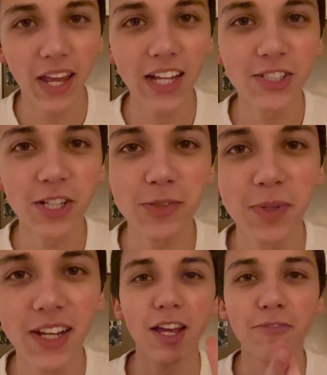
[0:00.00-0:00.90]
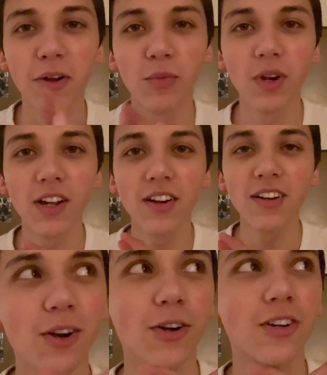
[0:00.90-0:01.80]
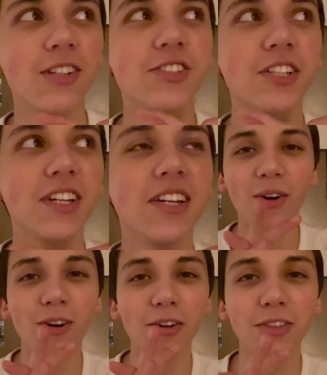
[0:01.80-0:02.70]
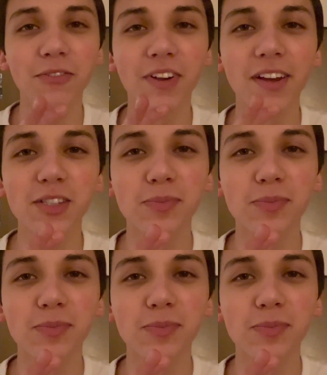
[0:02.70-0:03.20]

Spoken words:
can't judge me if I'm weird or cringy or if the video is